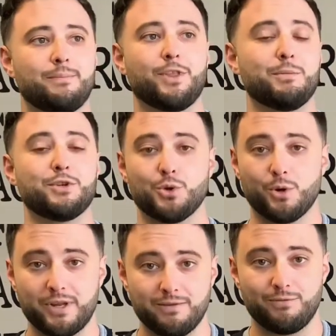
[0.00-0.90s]
the
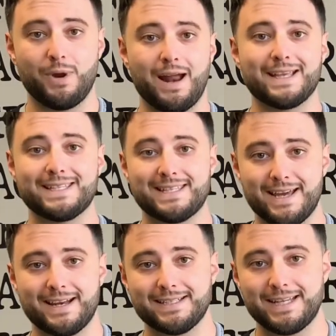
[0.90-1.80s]
majority of what I see
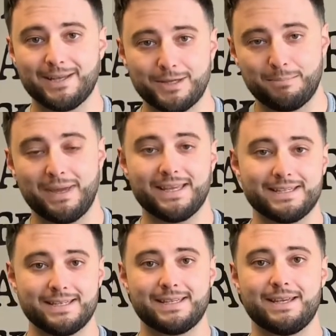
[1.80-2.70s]
on a daily
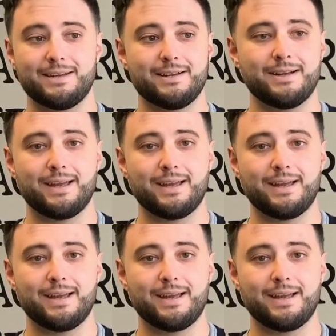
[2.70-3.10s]
basis here,